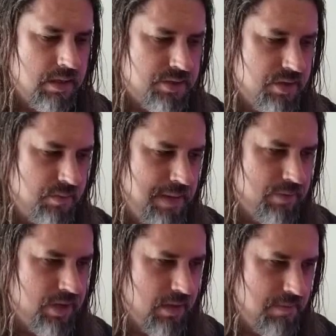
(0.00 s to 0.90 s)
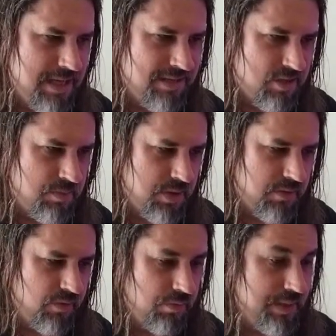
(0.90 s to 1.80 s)
so that people can meet this
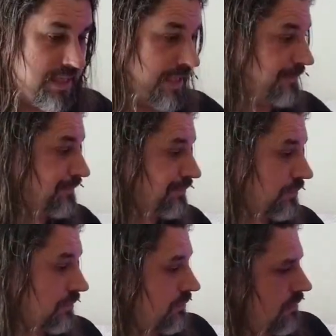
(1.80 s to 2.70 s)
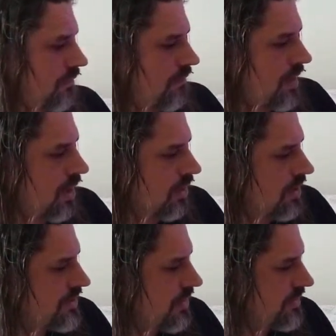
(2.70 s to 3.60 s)
beautiful being. I'll
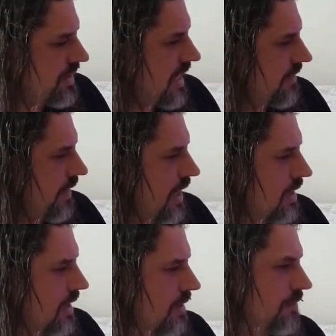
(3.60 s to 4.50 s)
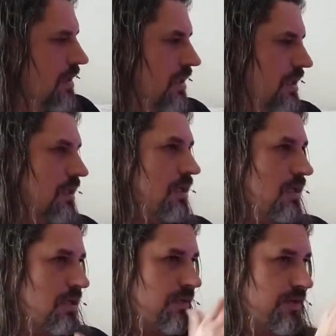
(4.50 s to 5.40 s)
also say that
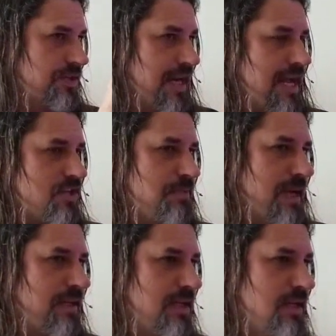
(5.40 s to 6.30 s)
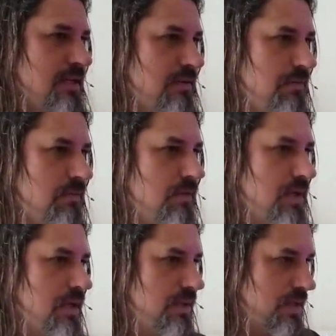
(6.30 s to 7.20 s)
there's an aspect in
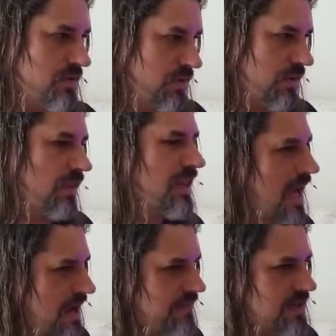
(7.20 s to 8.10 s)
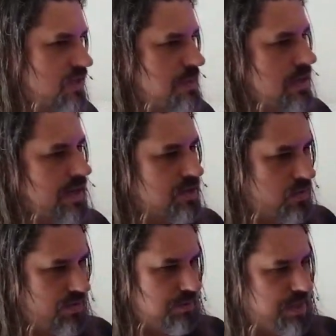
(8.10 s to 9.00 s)
the live experience
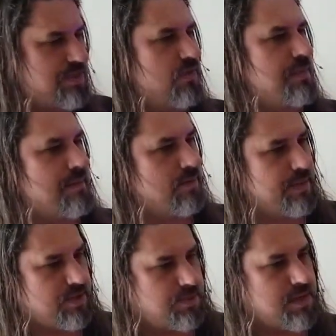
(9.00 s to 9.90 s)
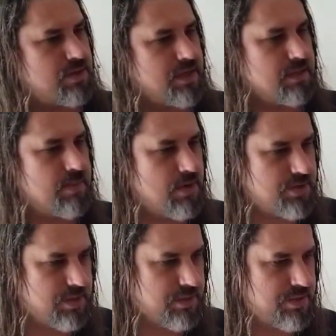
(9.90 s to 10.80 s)
with a bunch of people, but especially in the
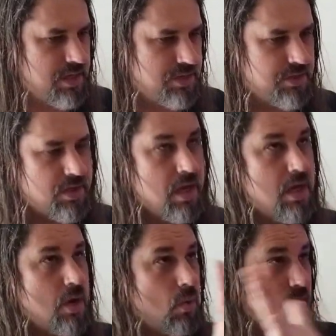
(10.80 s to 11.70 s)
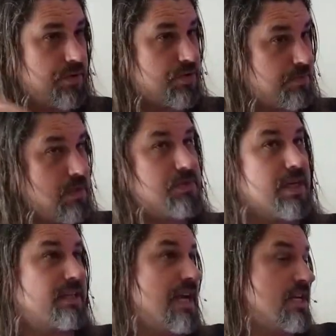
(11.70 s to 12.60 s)
personal sessions, where there's
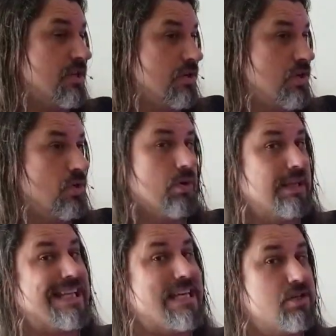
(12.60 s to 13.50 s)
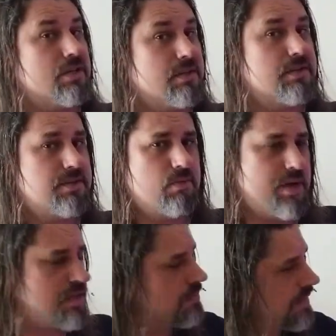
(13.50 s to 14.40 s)
music that your legions,
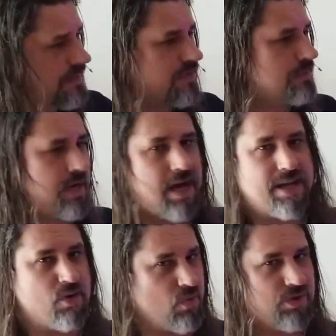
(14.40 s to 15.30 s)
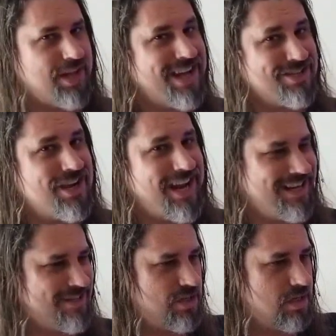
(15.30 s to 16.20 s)
whether you believe in them or not, it will not
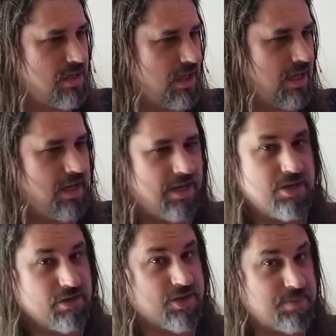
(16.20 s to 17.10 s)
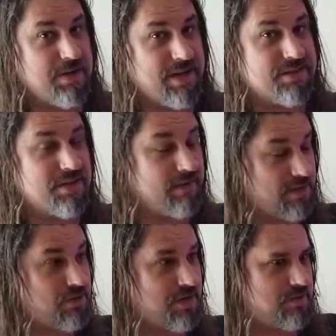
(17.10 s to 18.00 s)
change your experience of
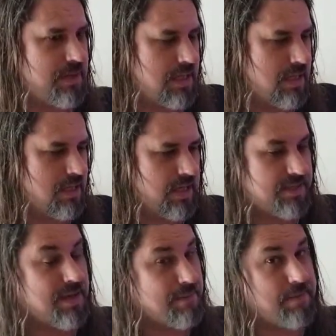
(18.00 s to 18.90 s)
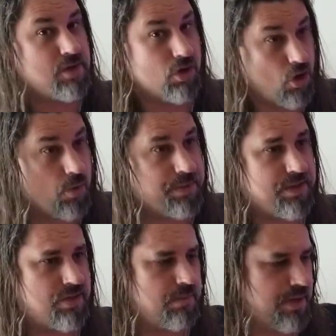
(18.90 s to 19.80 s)
it, trust me, except maybe your
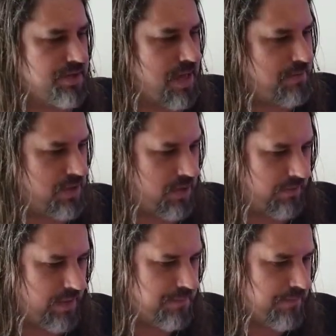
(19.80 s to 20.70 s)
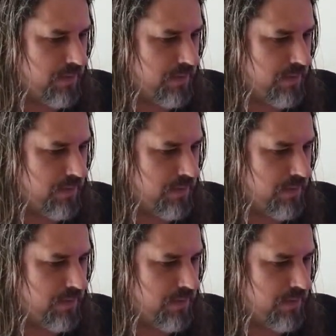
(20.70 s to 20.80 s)
openness or perception of it,